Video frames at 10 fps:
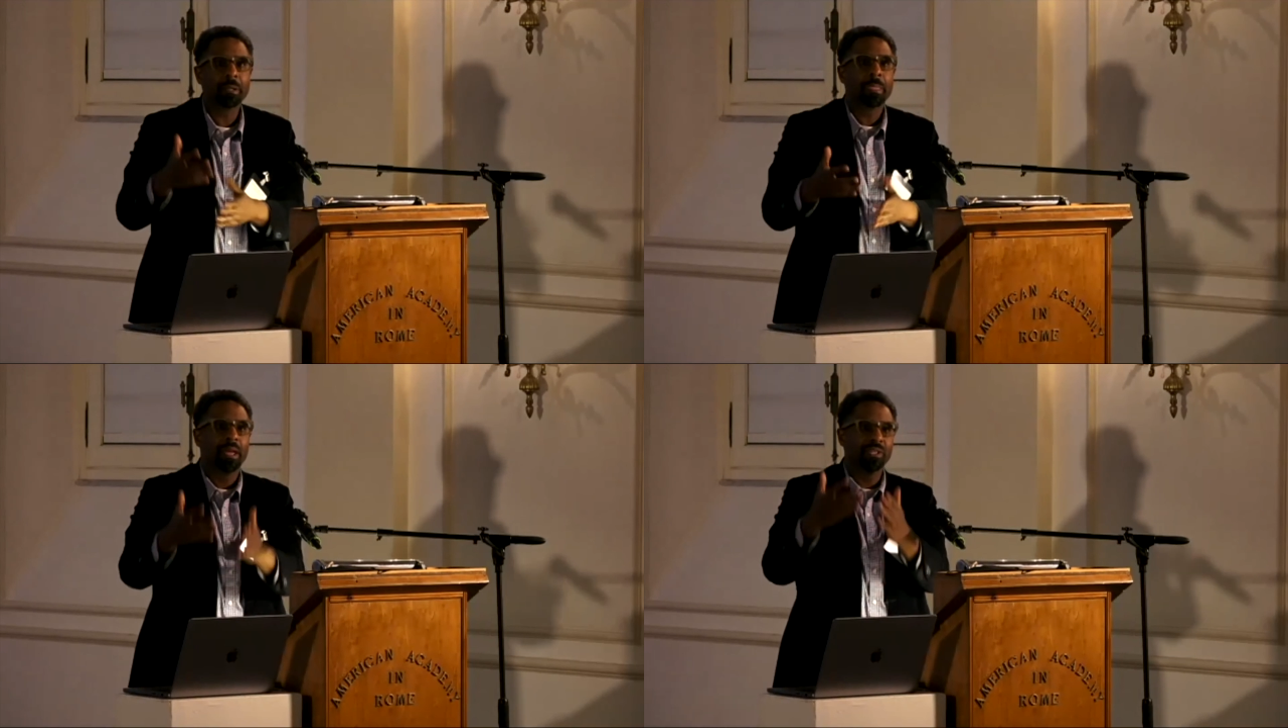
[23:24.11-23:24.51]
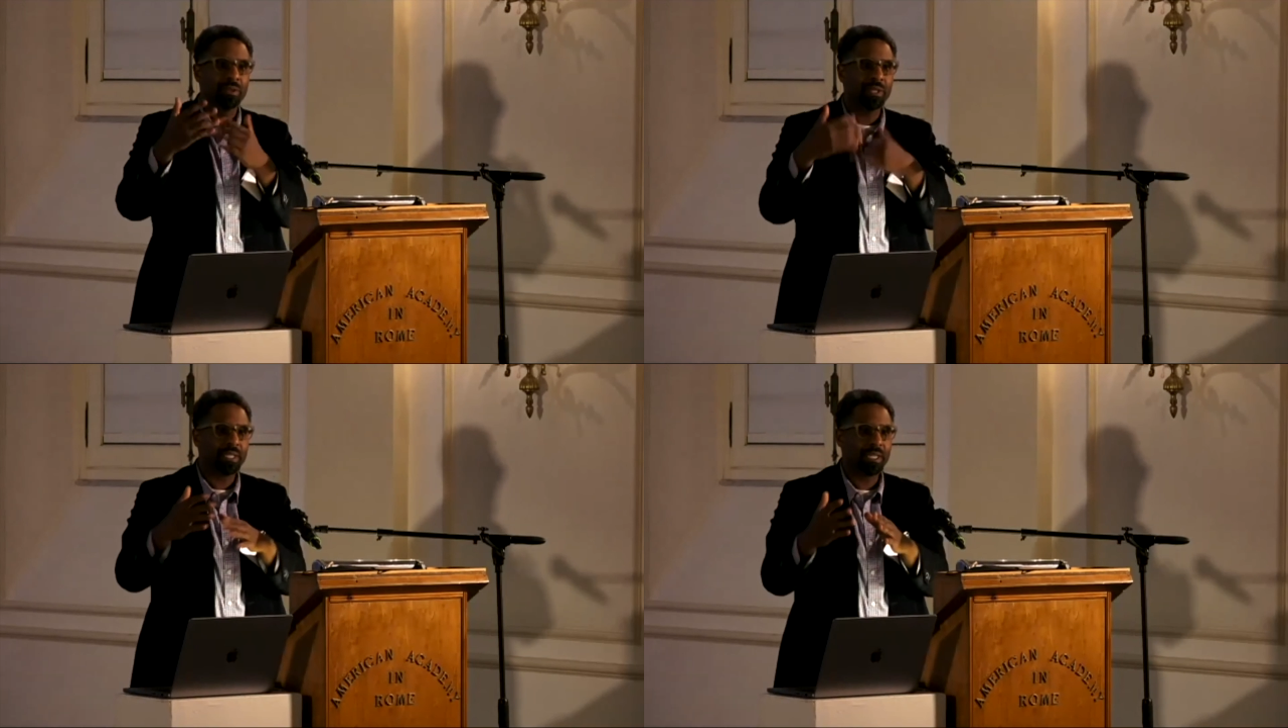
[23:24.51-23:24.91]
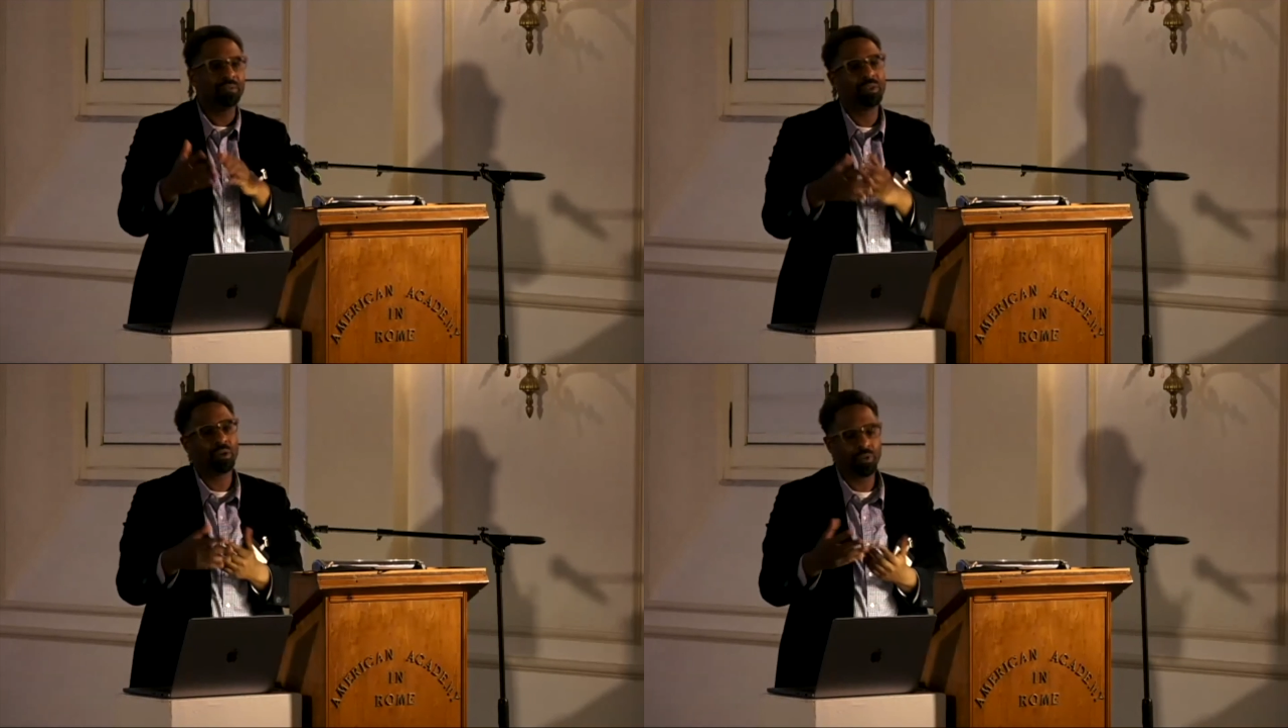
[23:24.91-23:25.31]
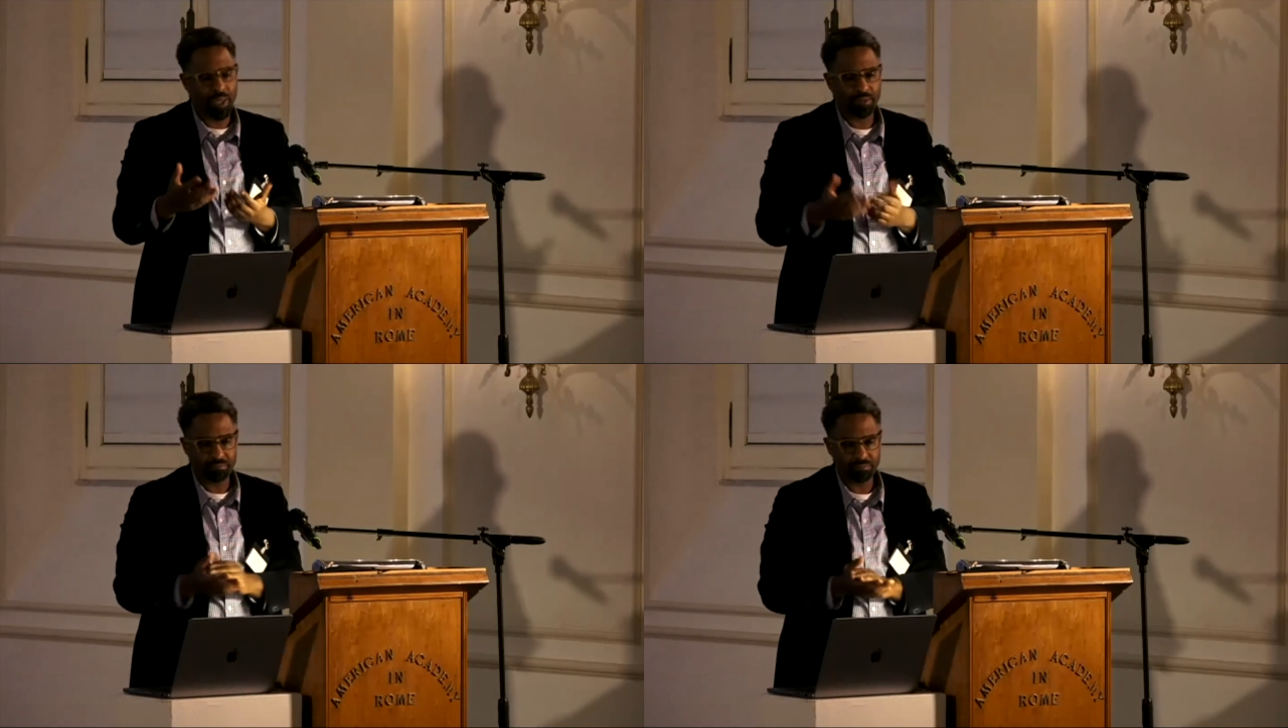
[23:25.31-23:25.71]
and so that even though they
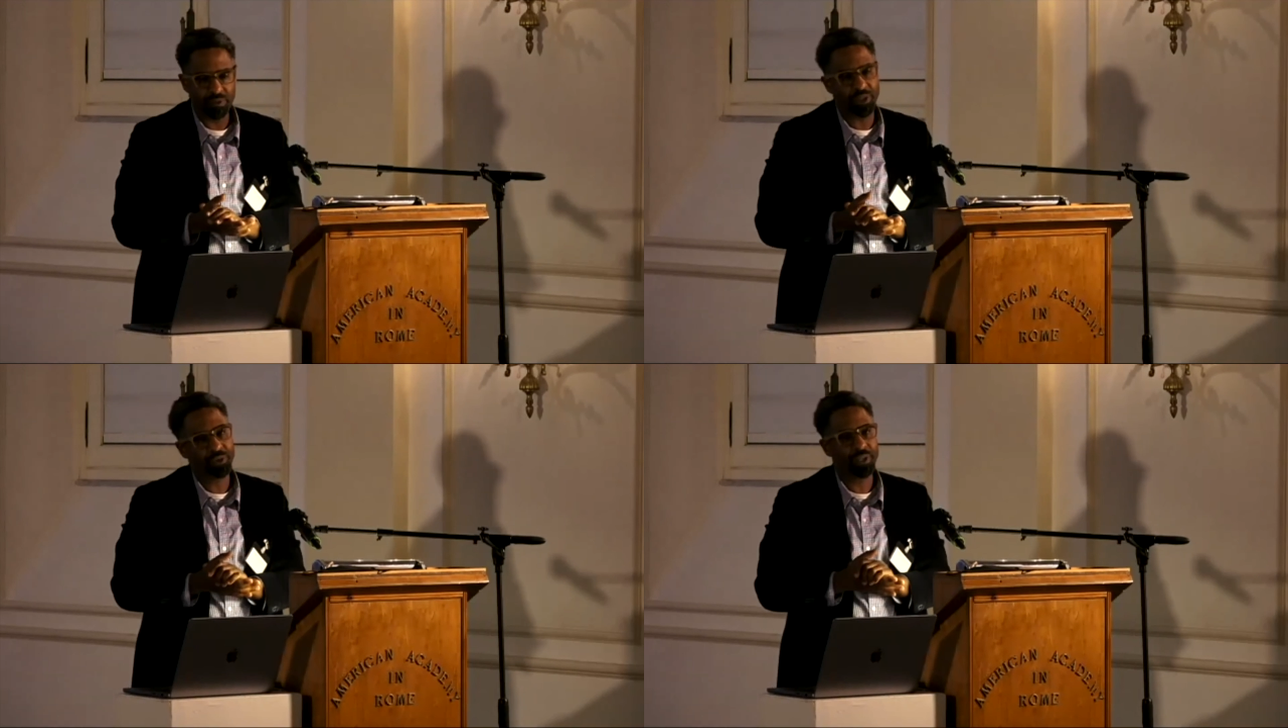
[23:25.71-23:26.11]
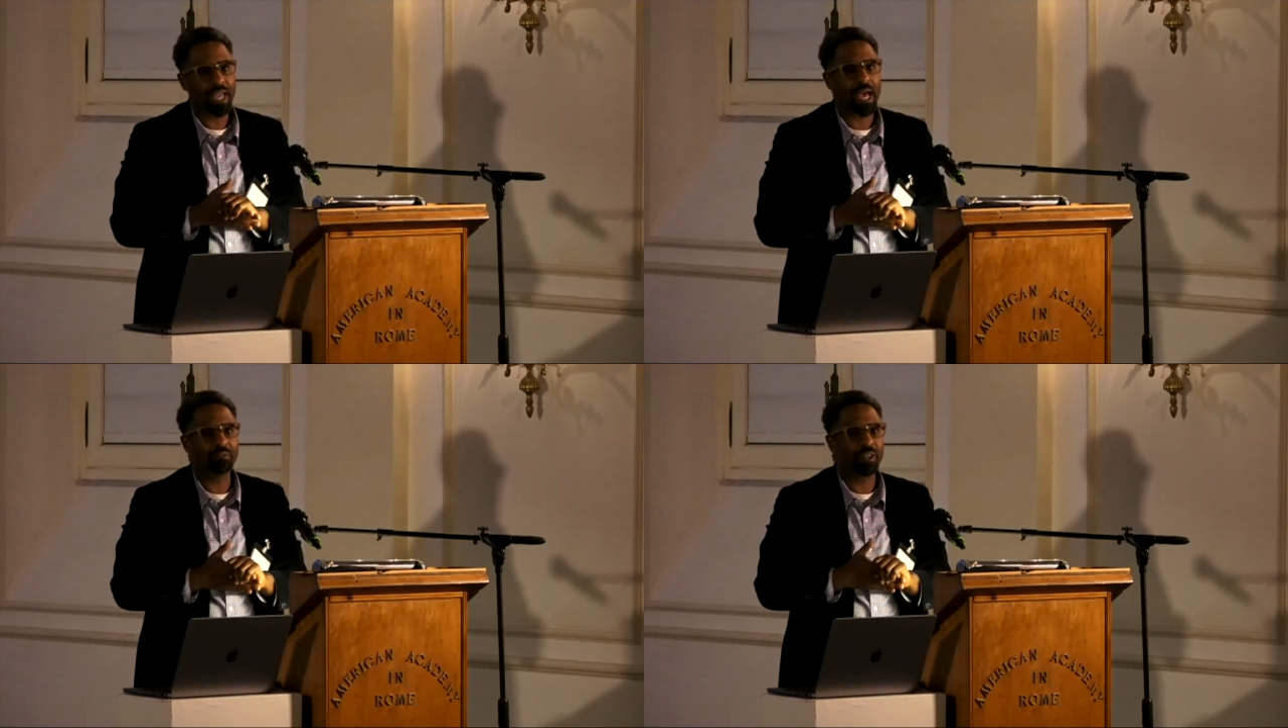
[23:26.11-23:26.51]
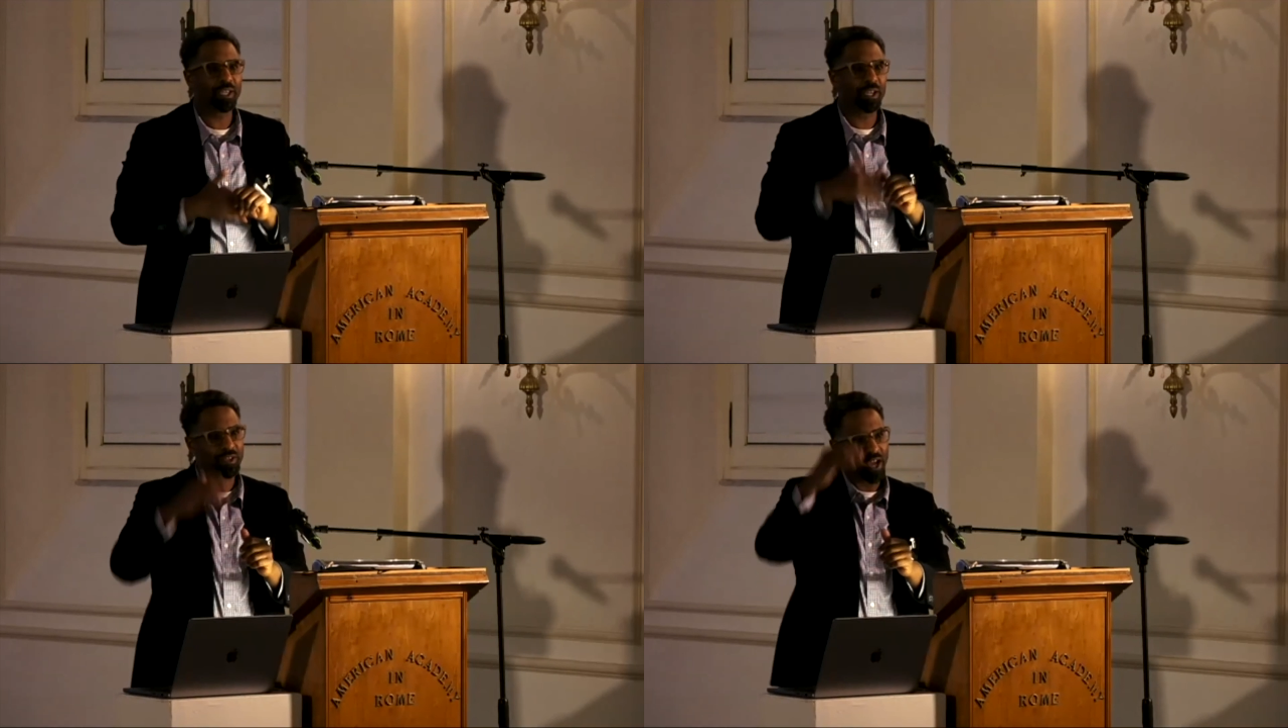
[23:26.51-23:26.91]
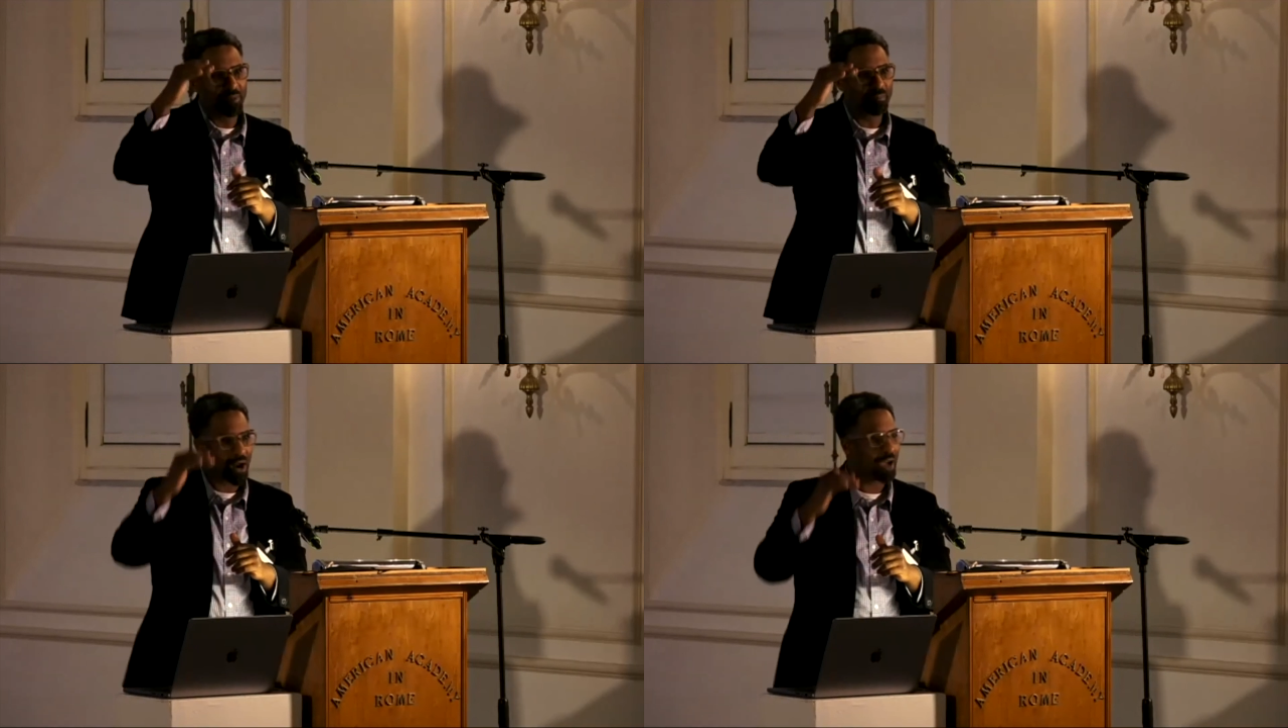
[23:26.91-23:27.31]
literally have like a
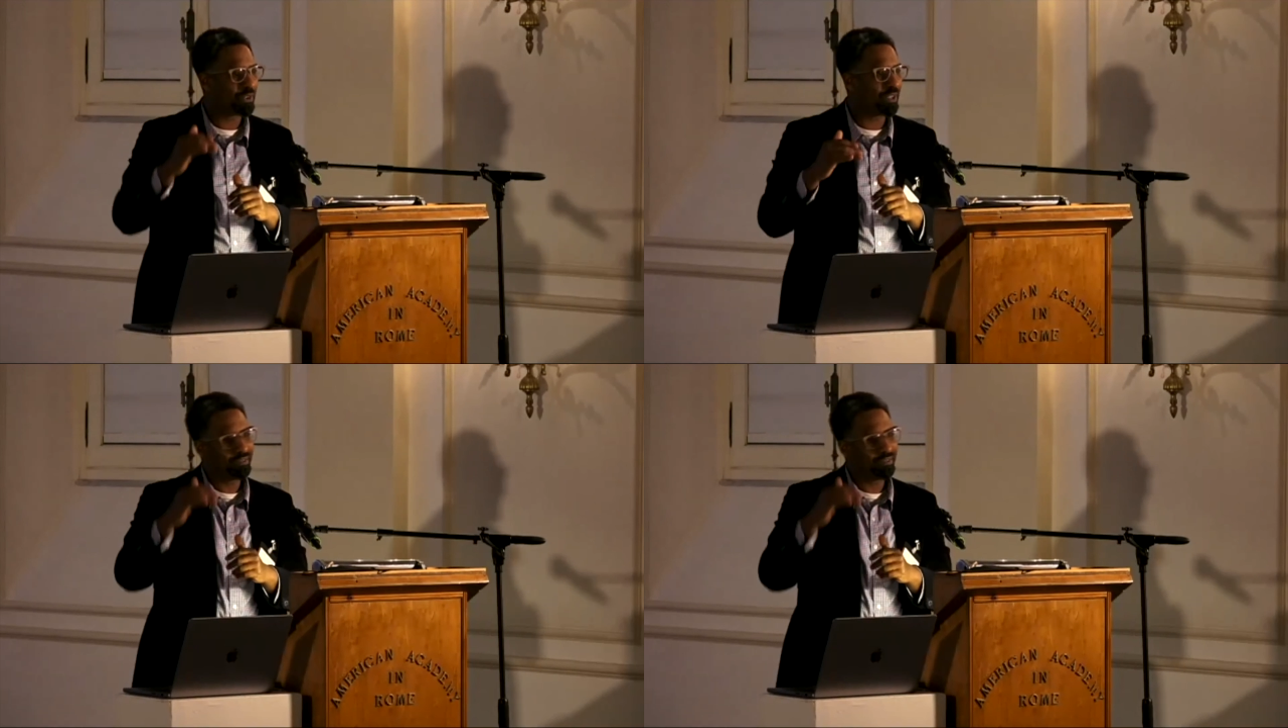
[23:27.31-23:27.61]
nonprofit